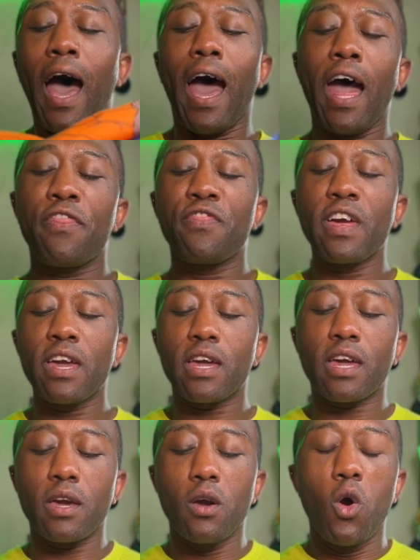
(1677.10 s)
I
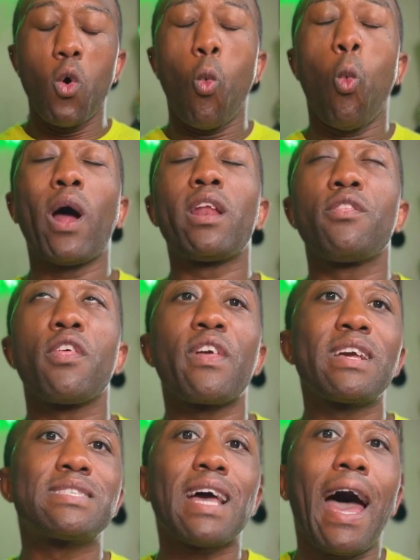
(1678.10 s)
think one of the
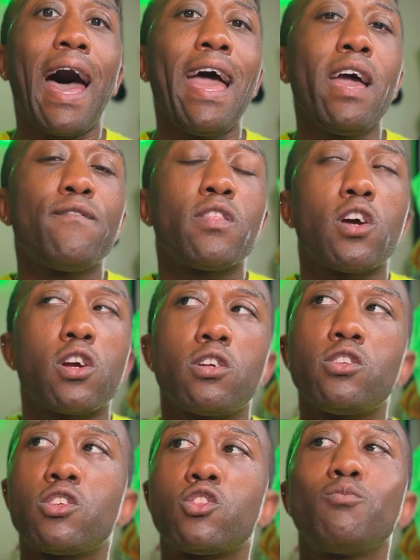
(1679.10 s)
things that I have
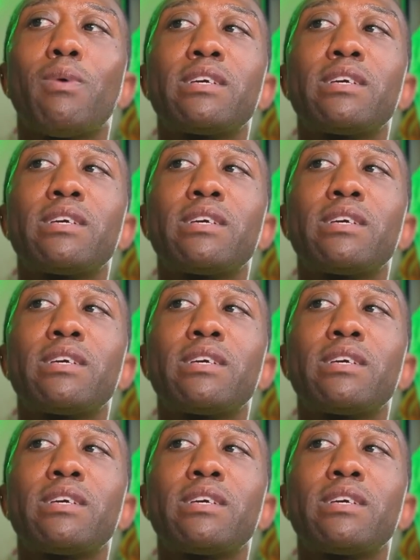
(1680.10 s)
learned through my